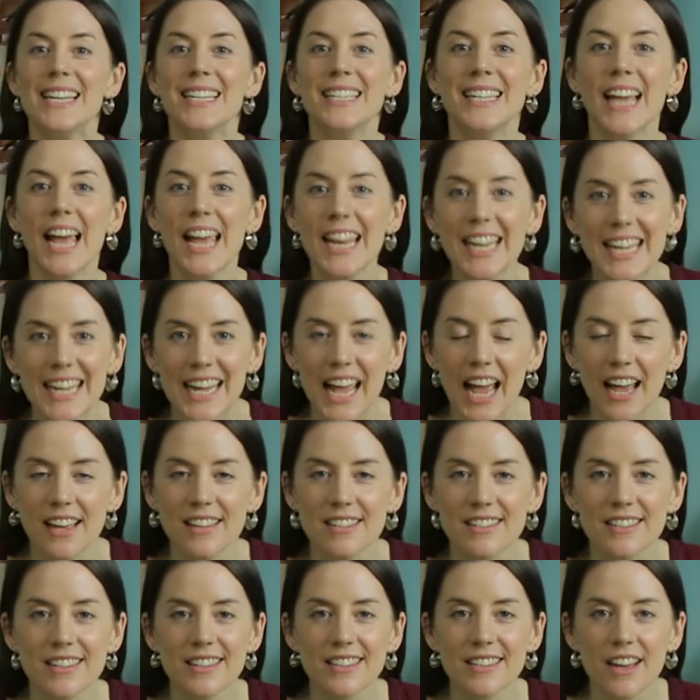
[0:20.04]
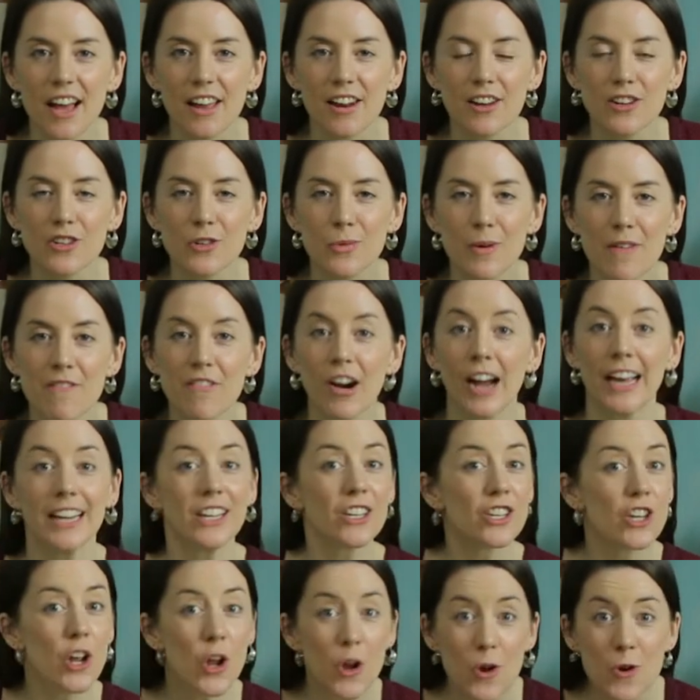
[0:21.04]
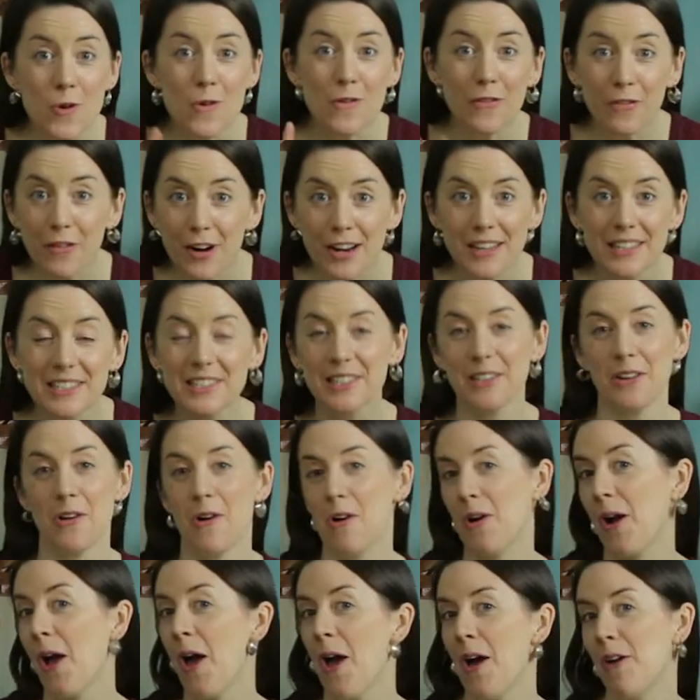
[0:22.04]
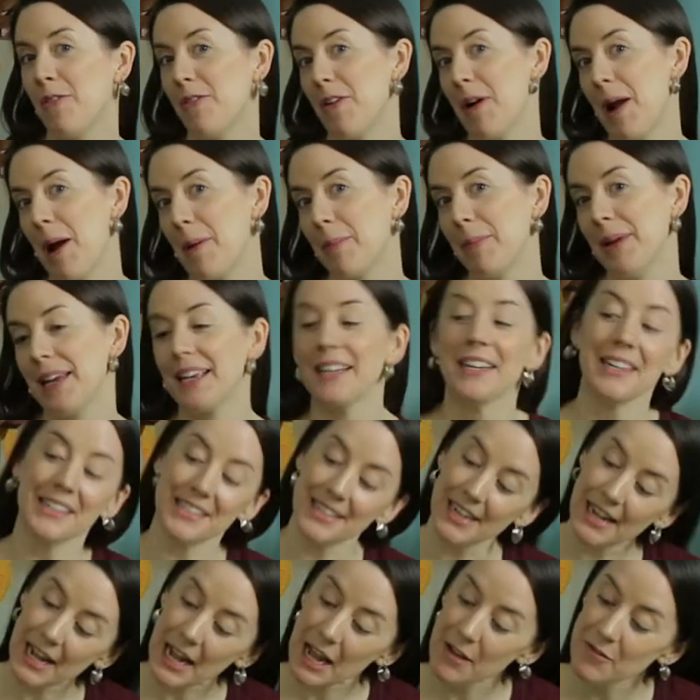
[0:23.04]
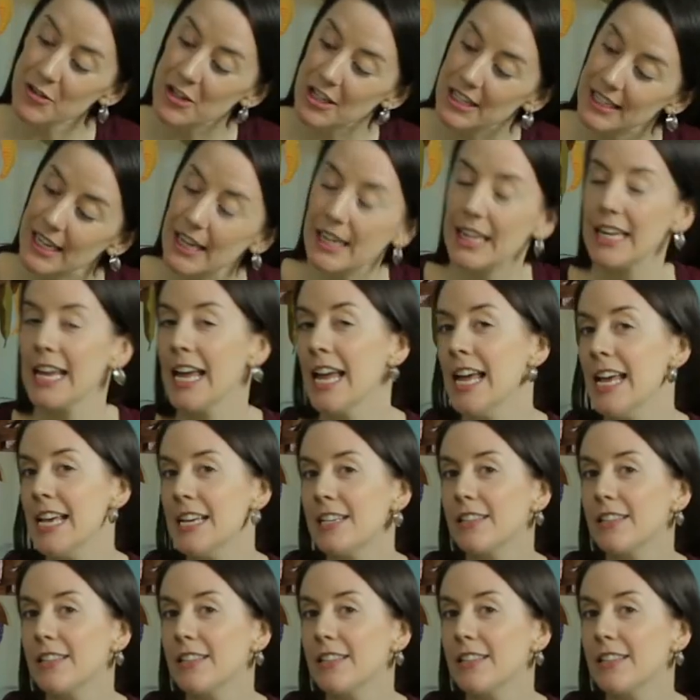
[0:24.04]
Teddy has decided to invite two friends along for our picnic today, haven't you, Teddy?